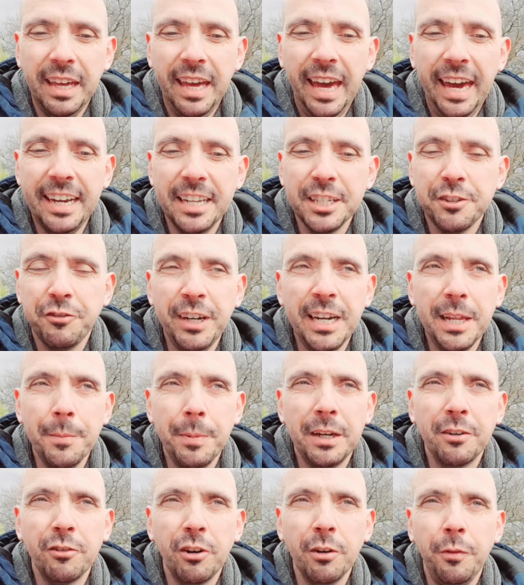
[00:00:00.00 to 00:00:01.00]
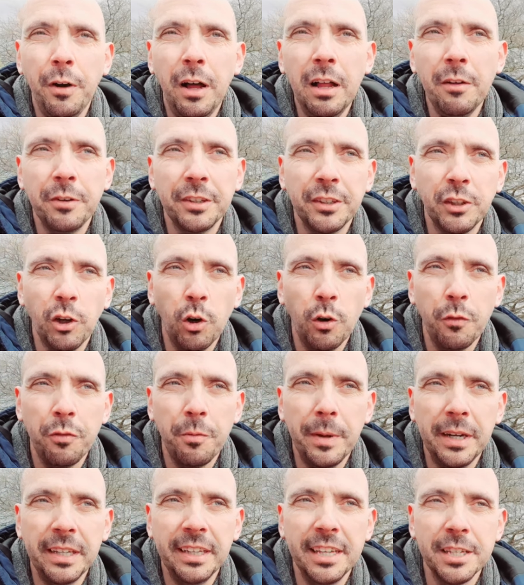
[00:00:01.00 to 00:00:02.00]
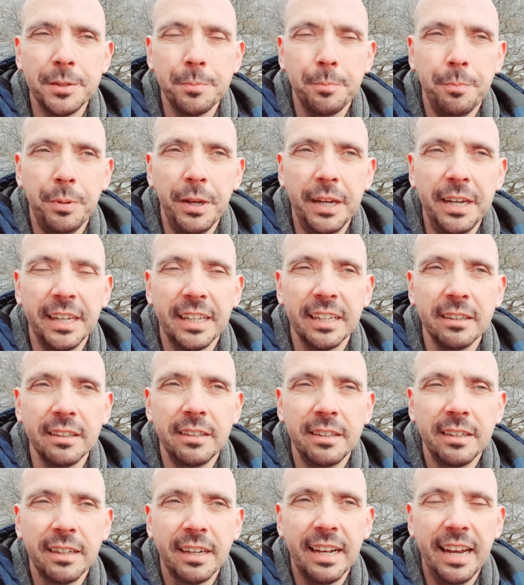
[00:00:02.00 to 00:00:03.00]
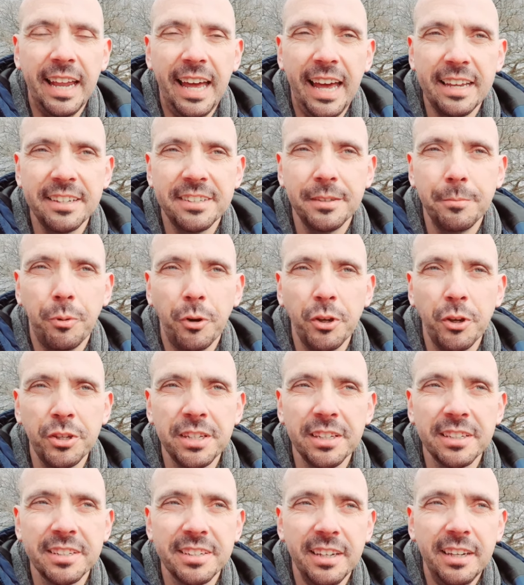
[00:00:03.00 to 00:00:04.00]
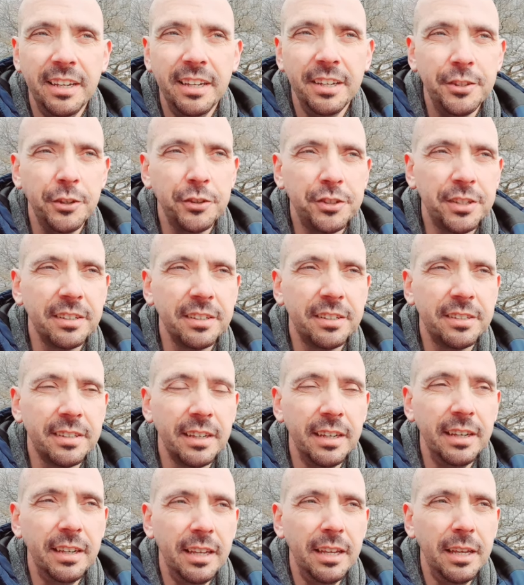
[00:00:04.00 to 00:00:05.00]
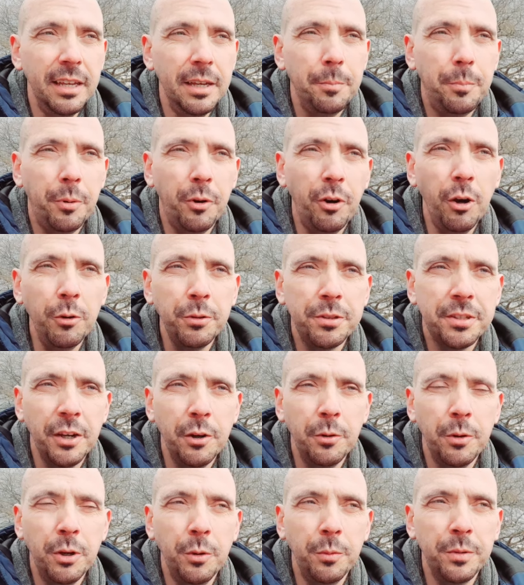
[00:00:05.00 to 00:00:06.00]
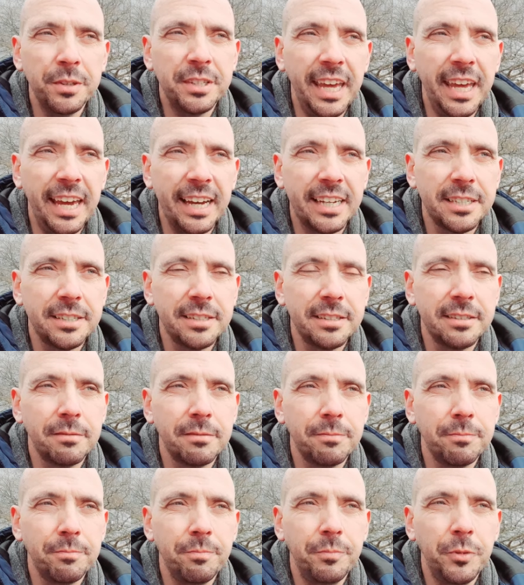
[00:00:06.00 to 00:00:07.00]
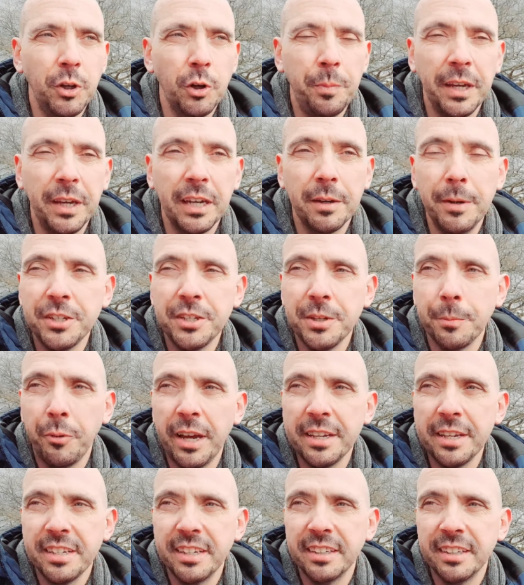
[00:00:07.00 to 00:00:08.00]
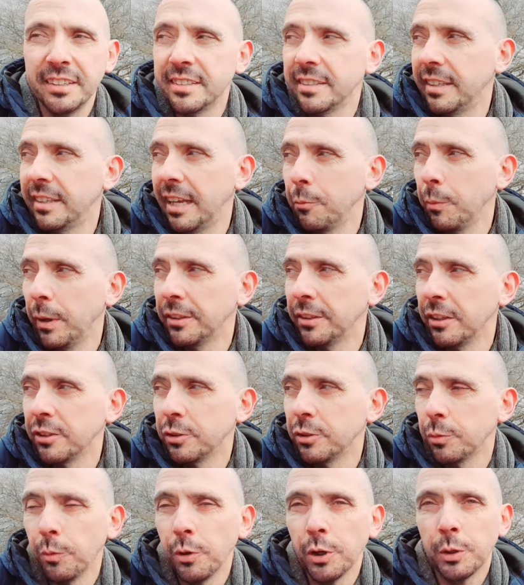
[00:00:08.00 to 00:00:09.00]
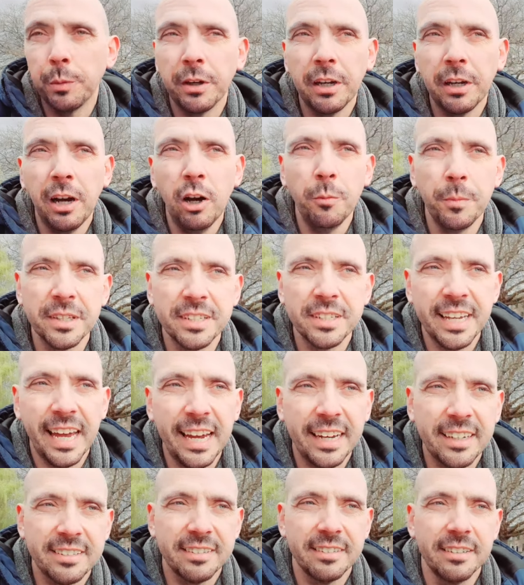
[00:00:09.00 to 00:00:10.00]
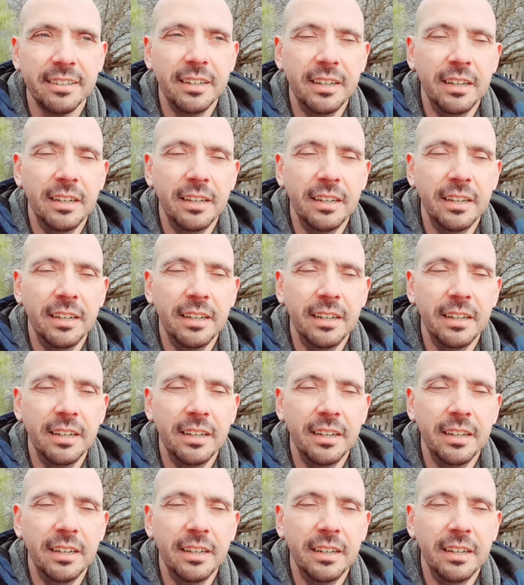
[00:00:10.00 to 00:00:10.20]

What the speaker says: And it's really been a revolving door for many of these political class in Brussels, such as Barroso, who was the ex-European Commission president, then went on to work with Goldman Sachs.